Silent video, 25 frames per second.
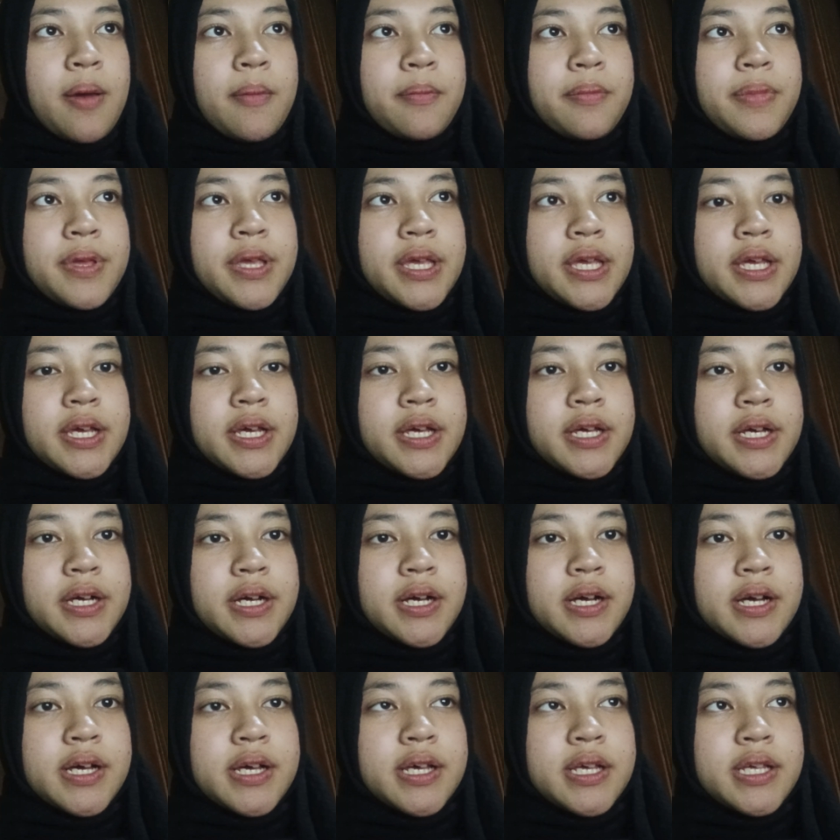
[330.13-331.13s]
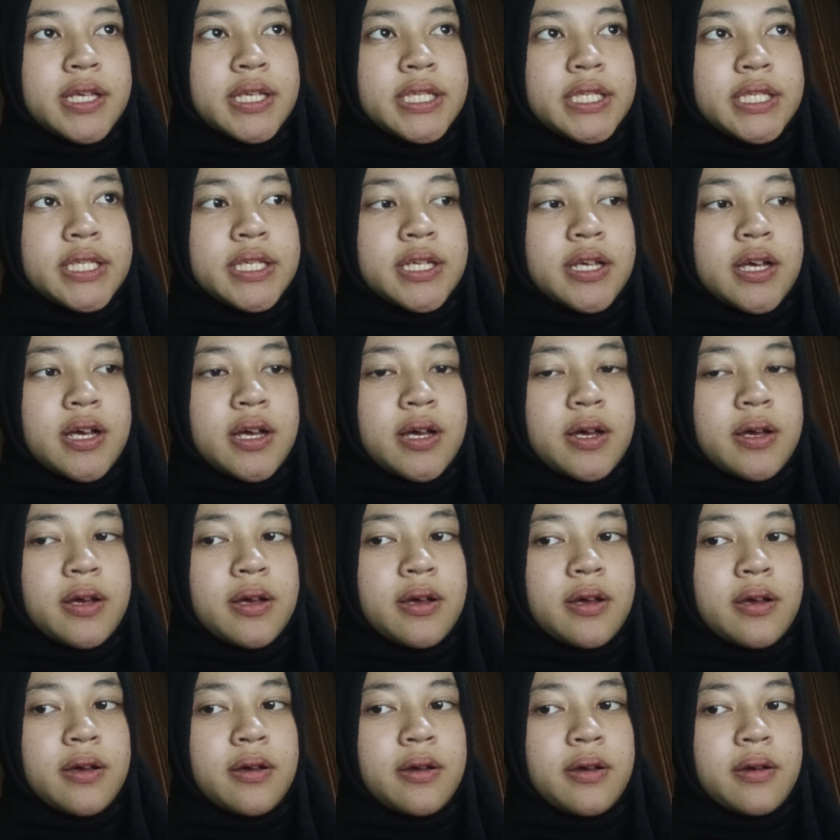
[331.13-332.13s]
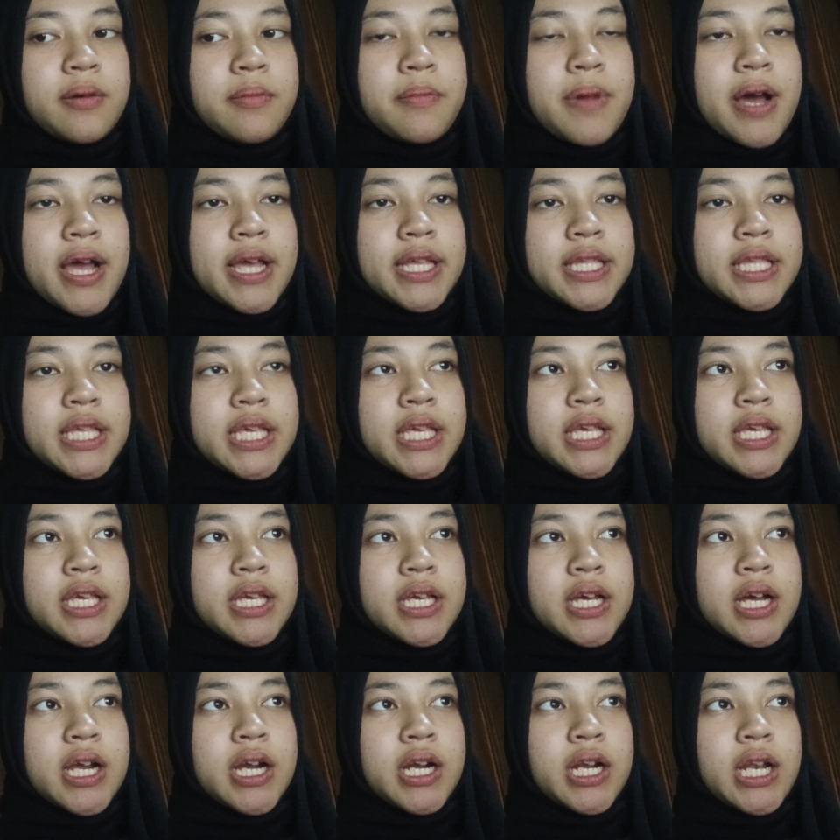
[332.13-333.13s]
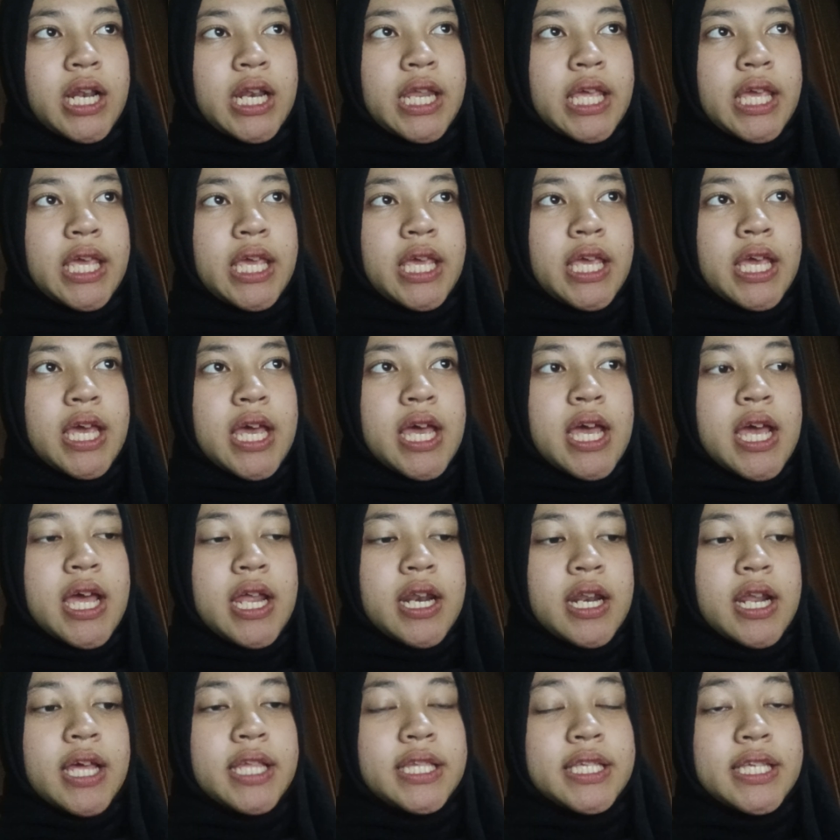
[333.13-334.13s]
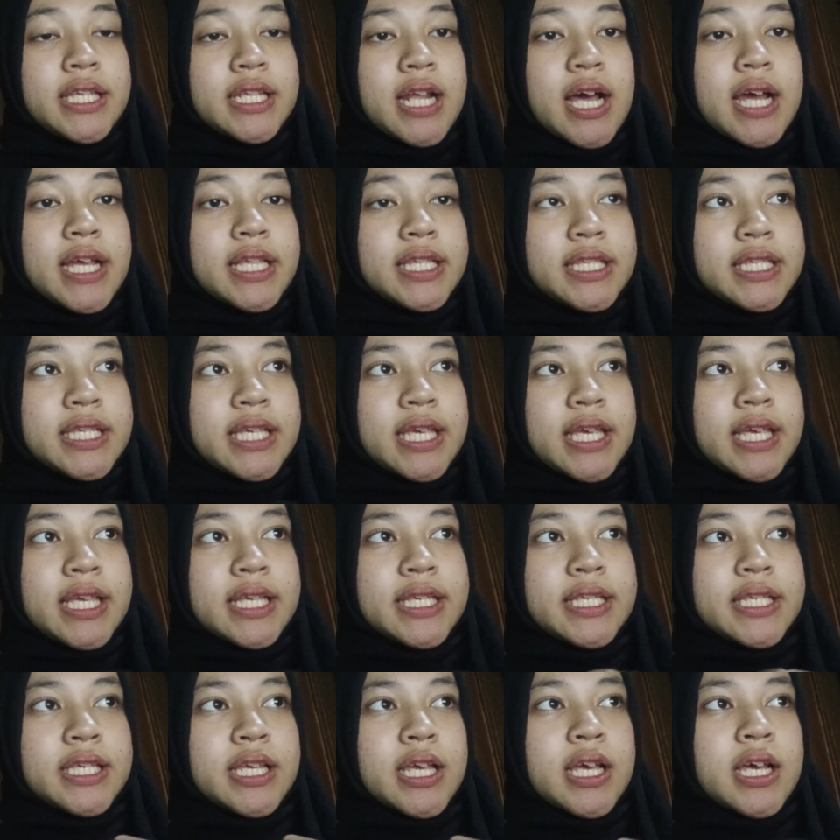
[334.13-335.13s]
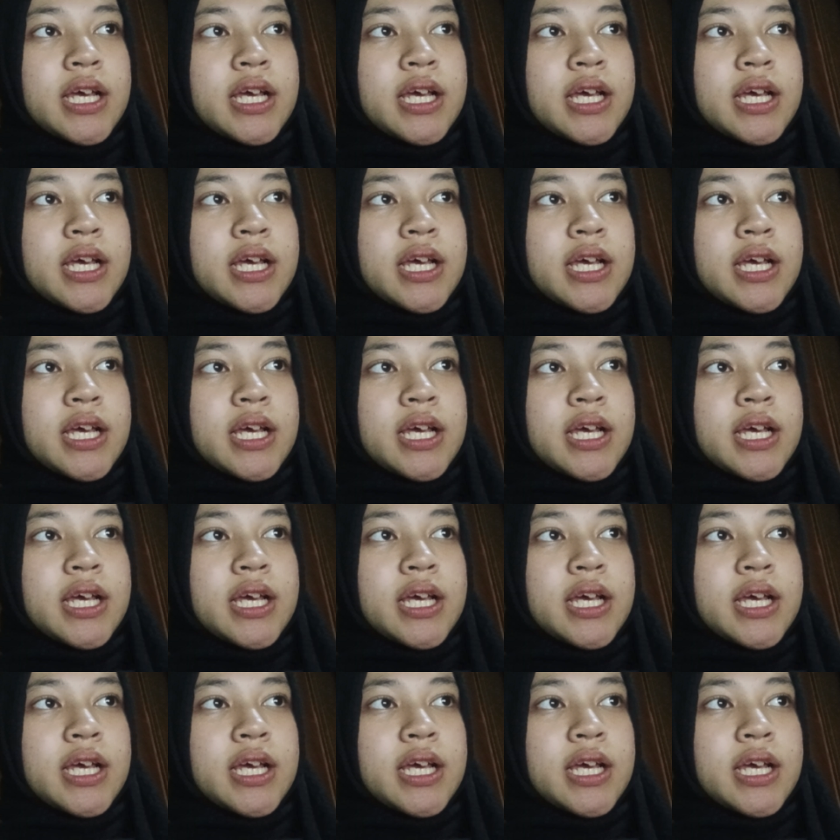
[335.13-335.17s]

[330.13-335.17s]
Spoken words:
because by the early 1990s,